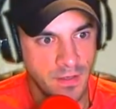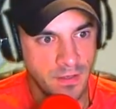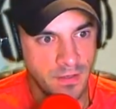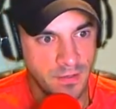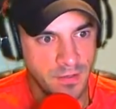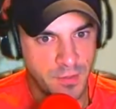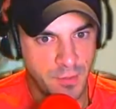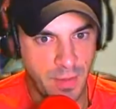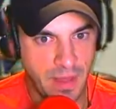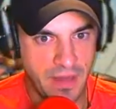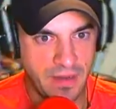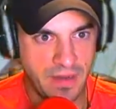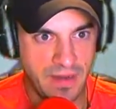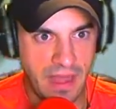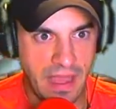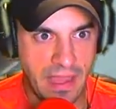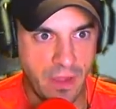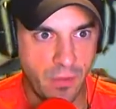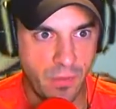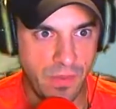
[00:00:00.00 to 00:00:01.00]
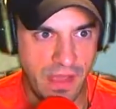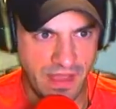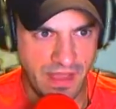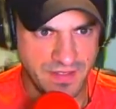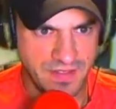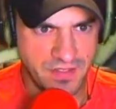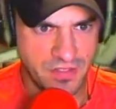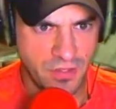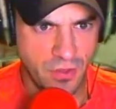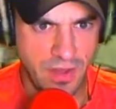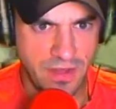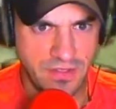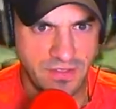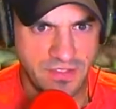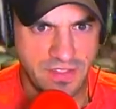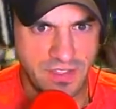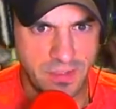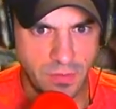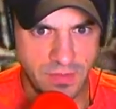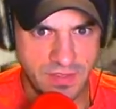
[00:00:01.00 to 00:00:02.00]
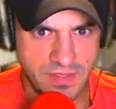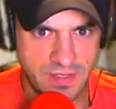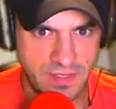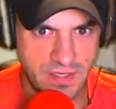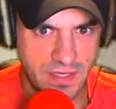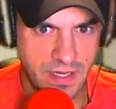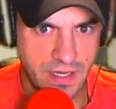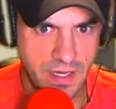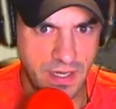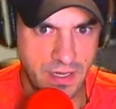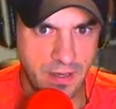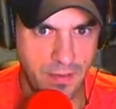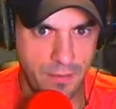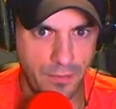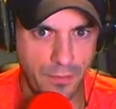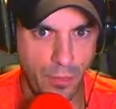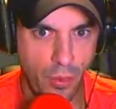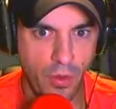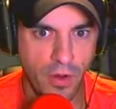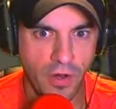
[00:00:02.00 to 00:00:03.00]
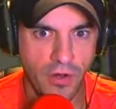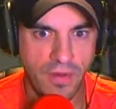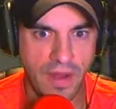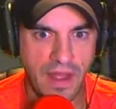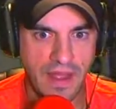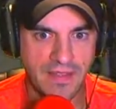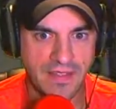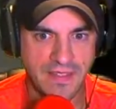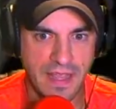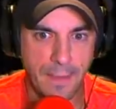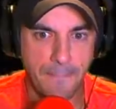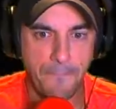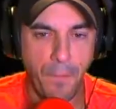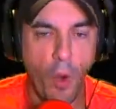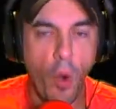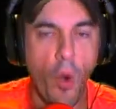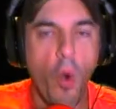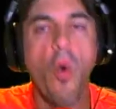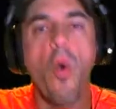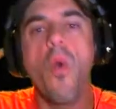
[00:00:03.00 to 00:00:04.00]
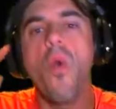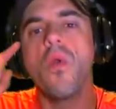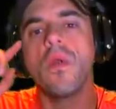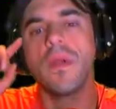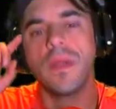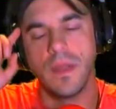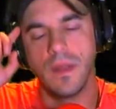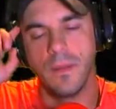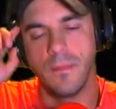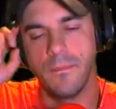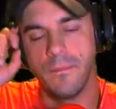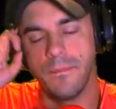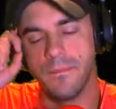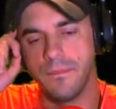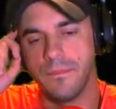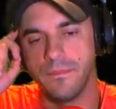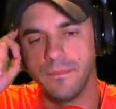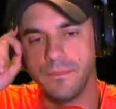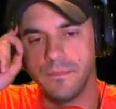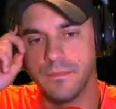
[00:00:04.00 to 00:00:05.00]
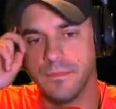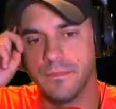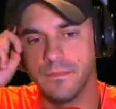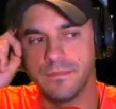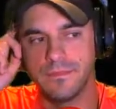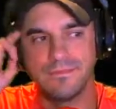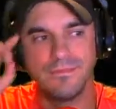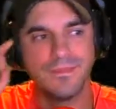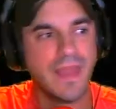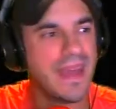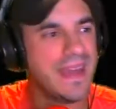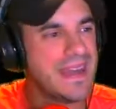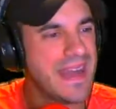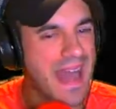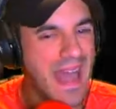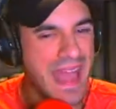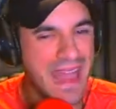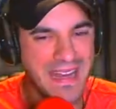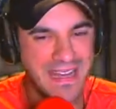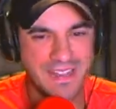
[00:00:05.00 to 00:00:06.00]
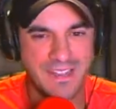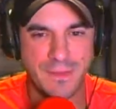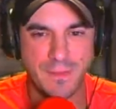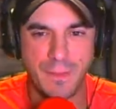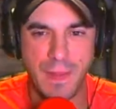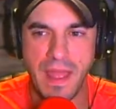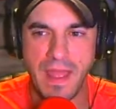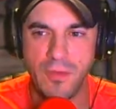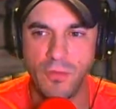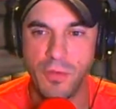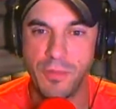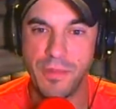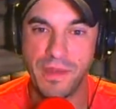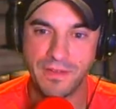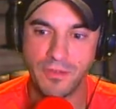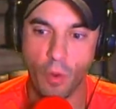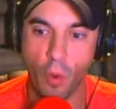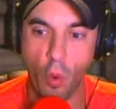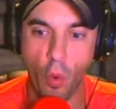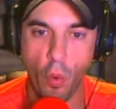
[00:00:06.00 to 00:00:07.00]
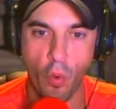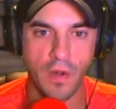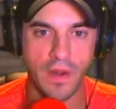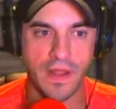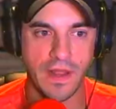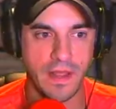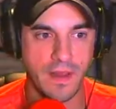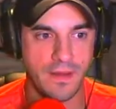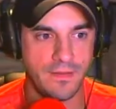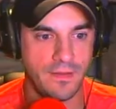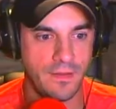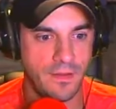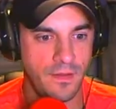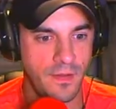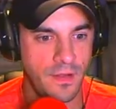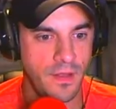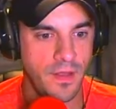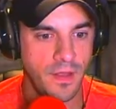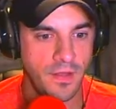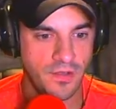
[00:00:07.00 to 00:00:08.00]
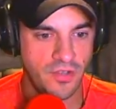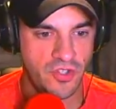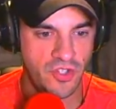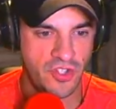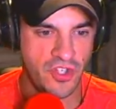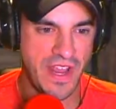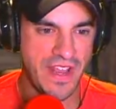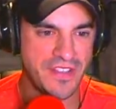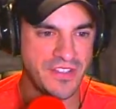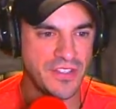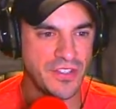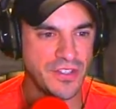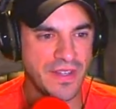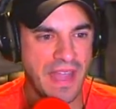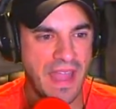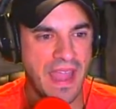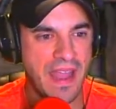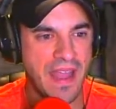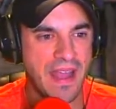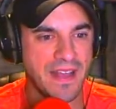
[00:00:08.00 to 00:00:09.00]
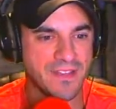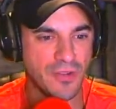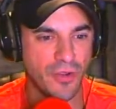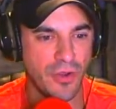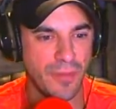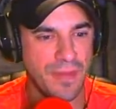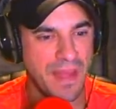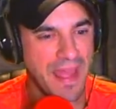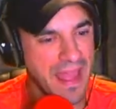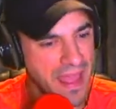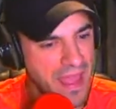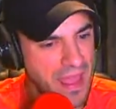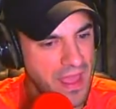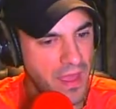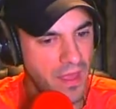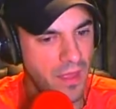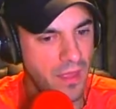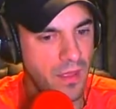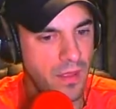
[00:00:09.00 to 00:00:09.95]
spend an acquiesce. Let's go ahead and see what's in uh, Porkrind's Emporium. We got nine to spend. We've been hoarding it. Chaser Chaos Orb. Eh.